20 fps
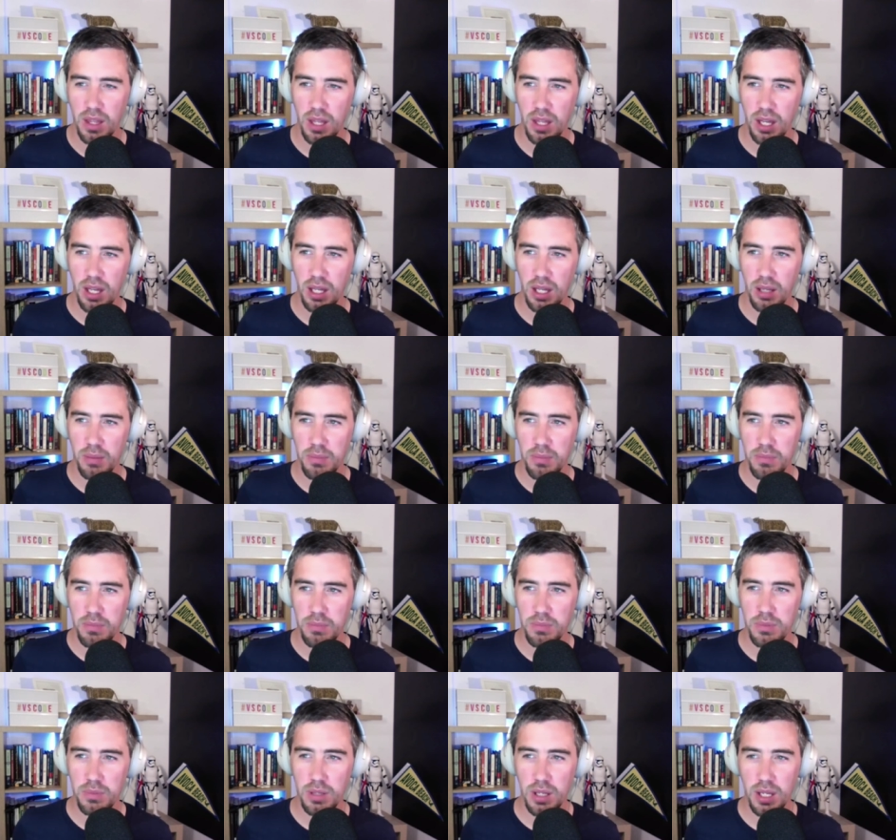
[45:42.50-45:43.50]

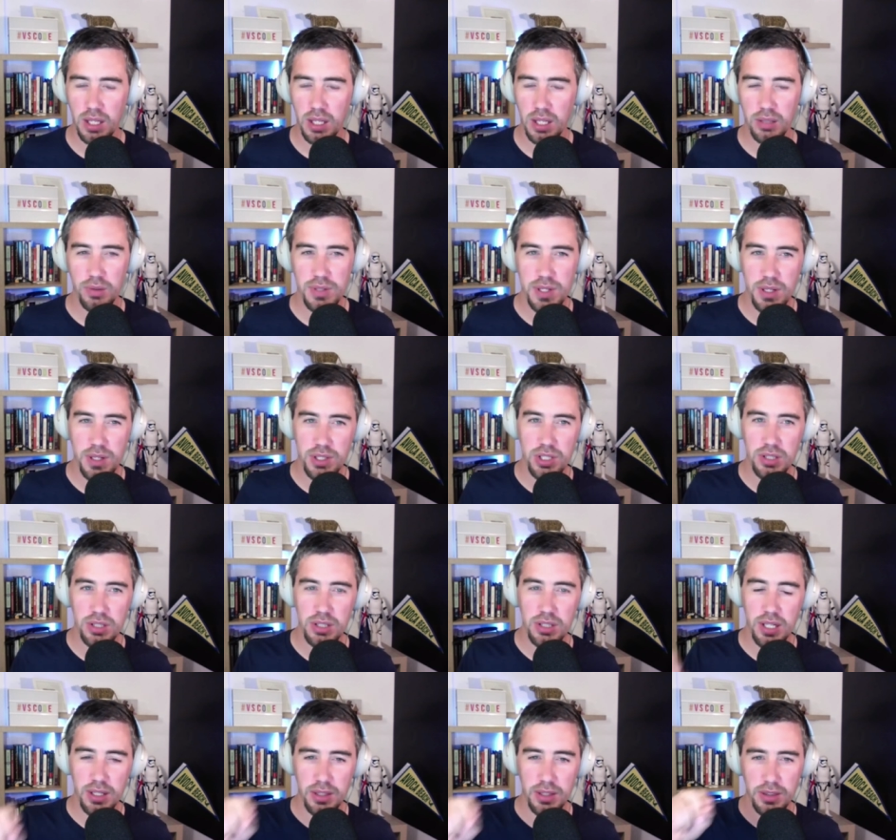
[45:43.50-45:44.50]
Um, and also, I showed
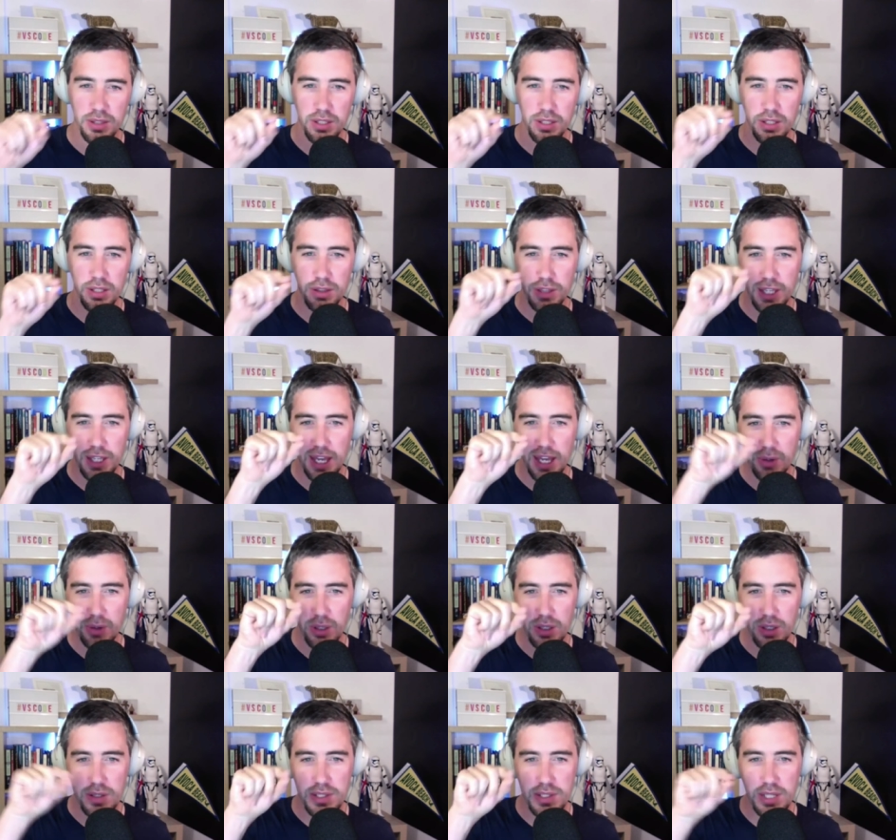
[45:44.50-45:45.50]
like the
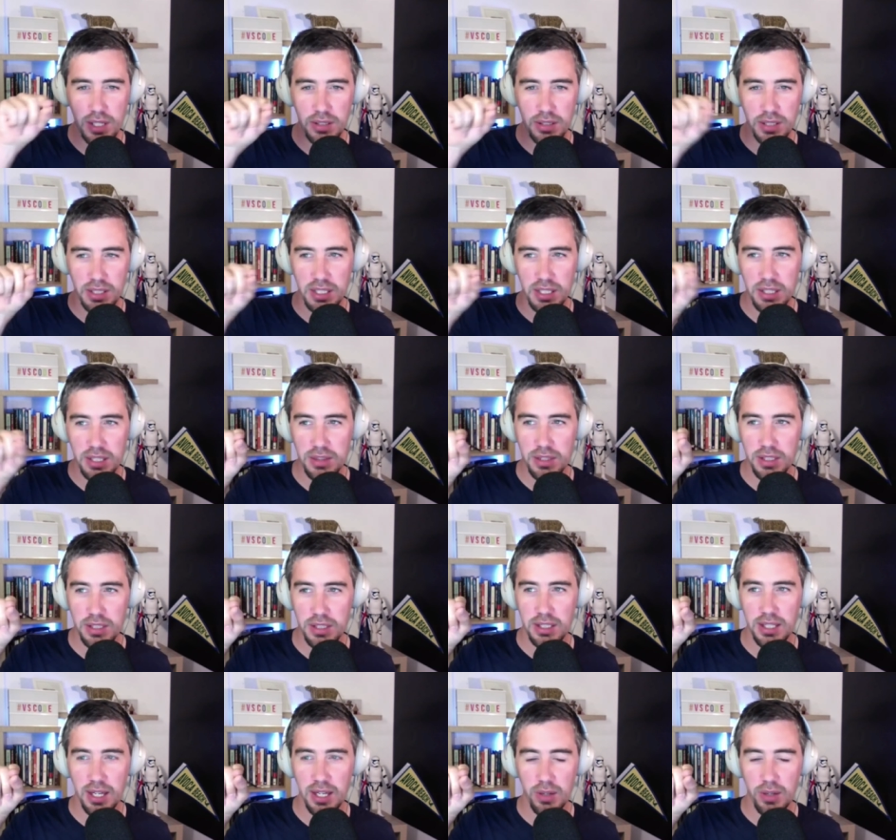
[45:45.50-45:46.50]
arrows underneath
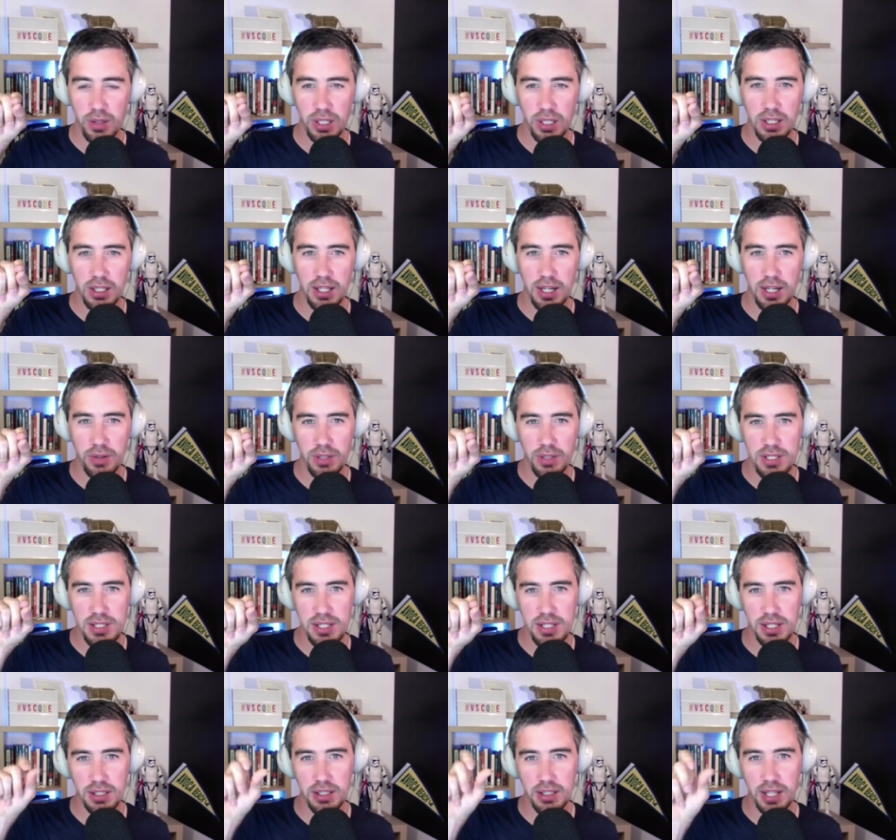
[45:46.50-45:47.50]
the error errors
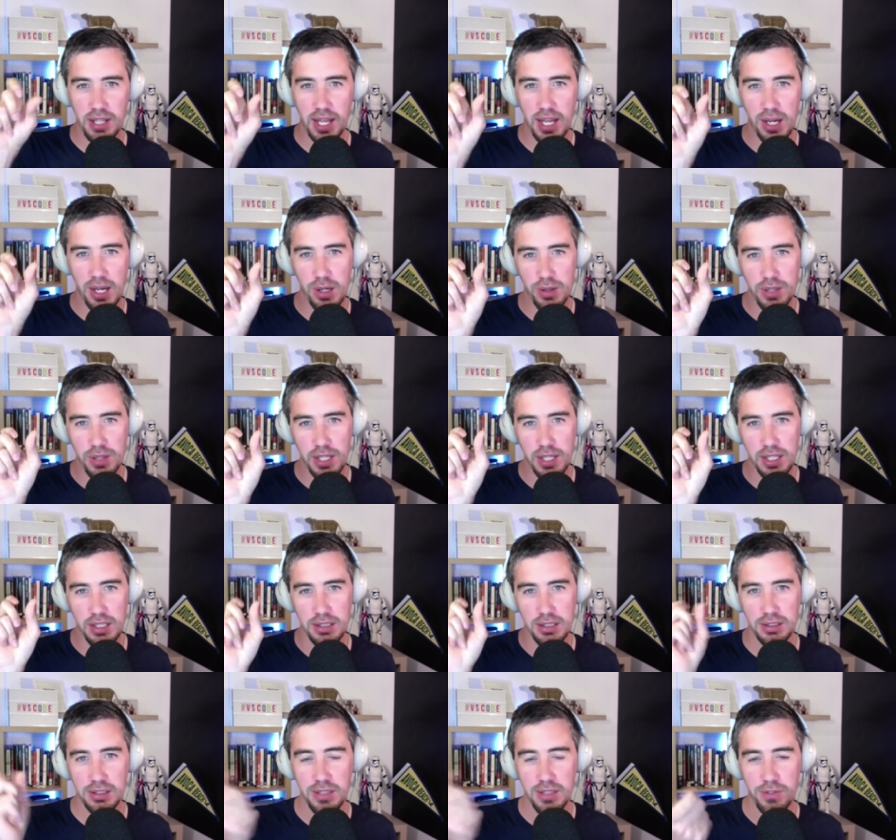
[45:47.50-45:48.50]
and how
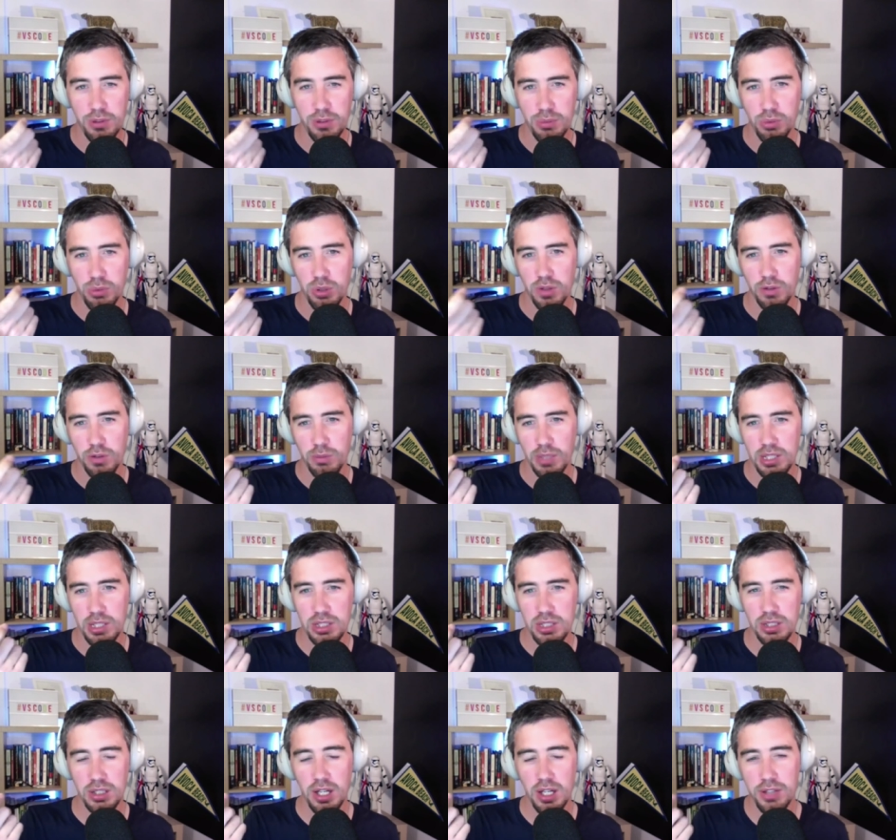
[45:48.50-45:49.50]
they give you more
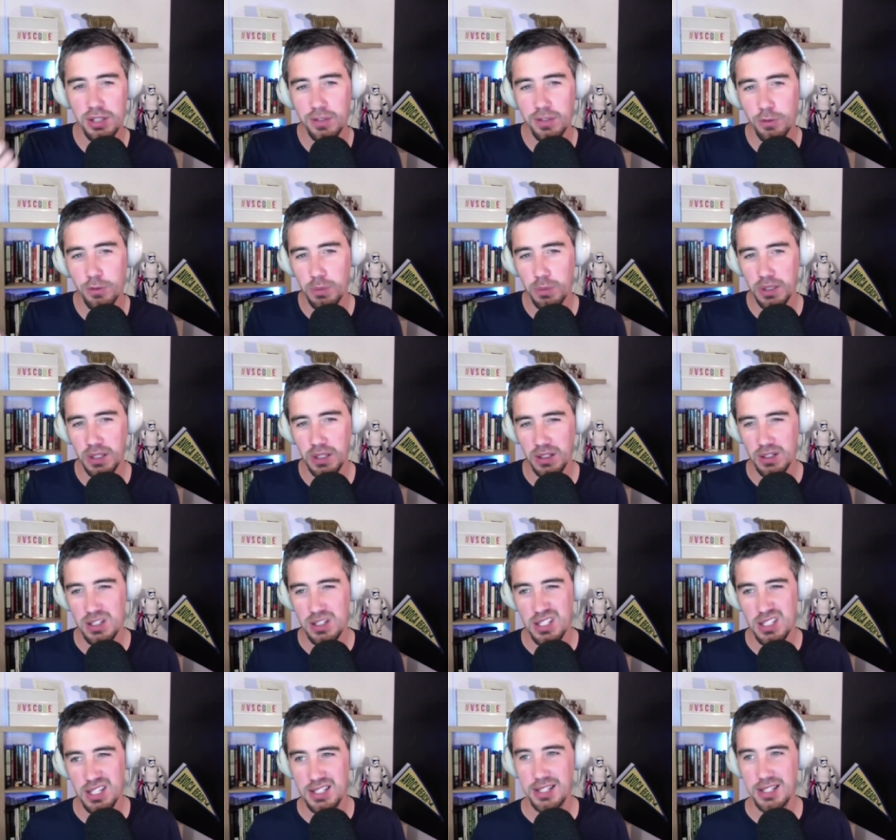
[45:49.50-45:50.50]
information. I think for beginners,
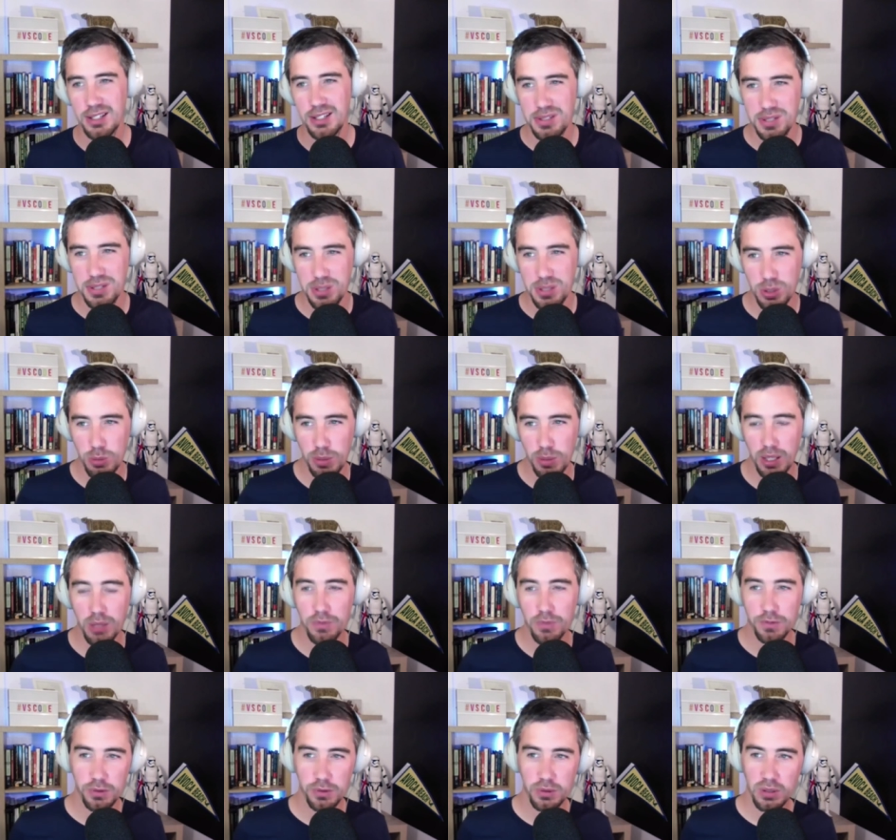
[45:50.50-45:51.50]
that's like super
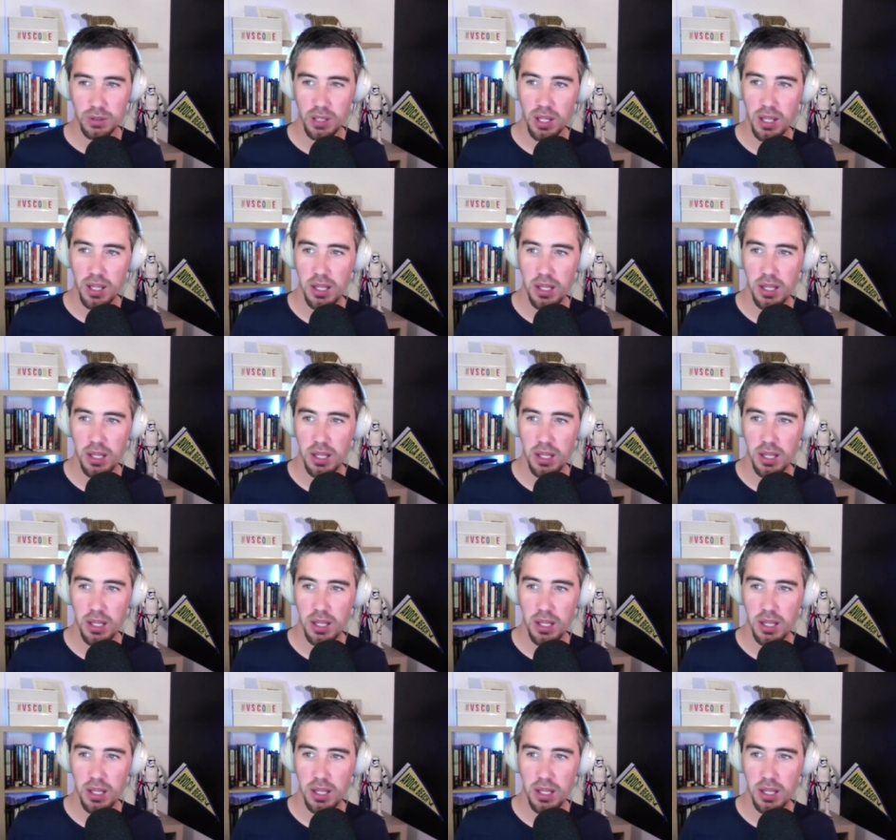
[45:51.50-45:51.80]
helpful.